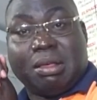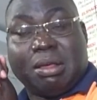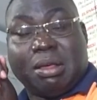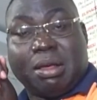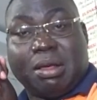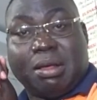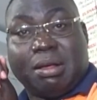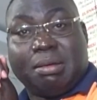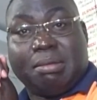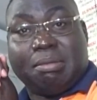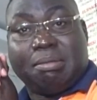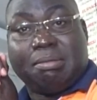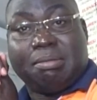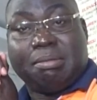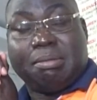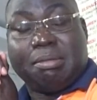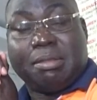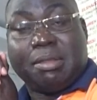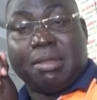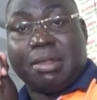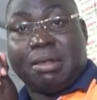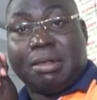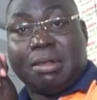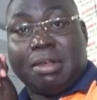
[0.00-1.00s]
a
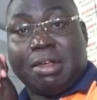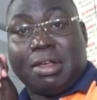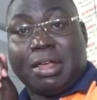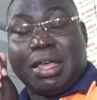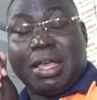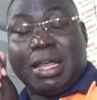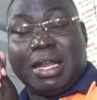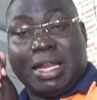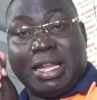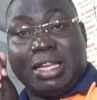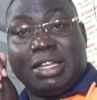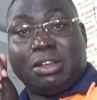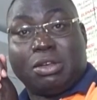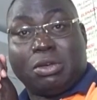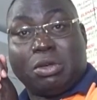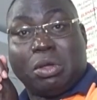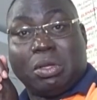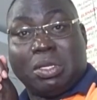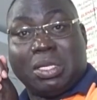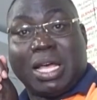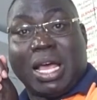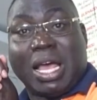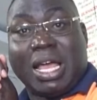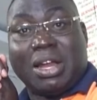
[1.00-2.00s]
lady
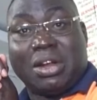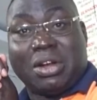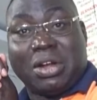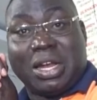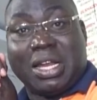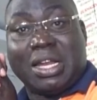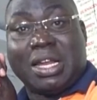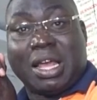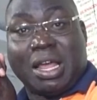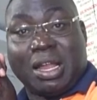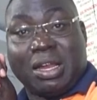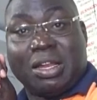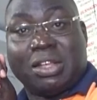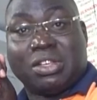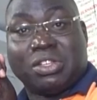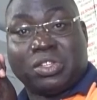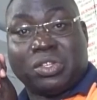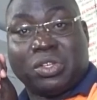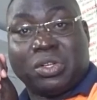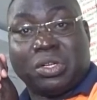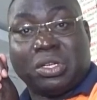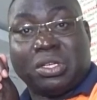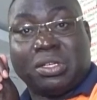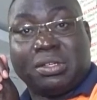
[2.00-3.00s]
called Irene
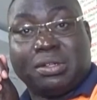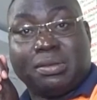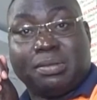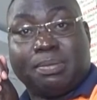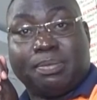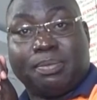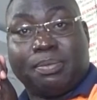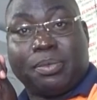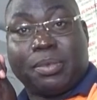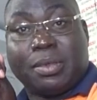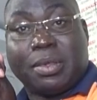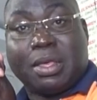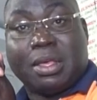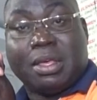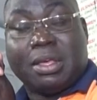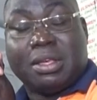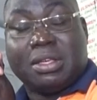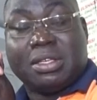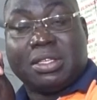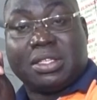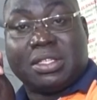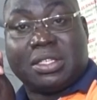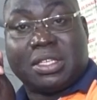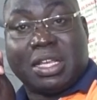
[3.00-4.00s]
Anderson
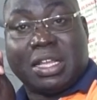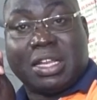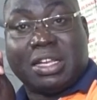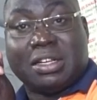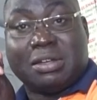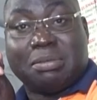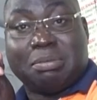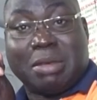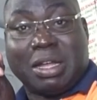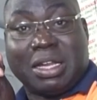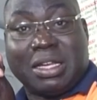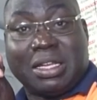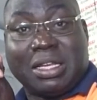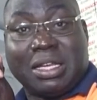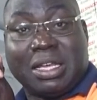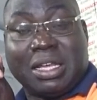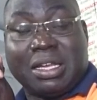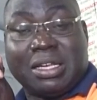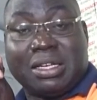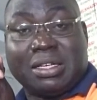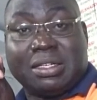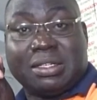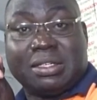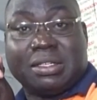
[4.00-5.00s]
sent money
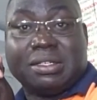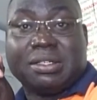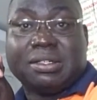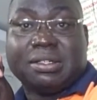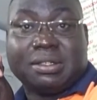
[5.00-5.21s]
in.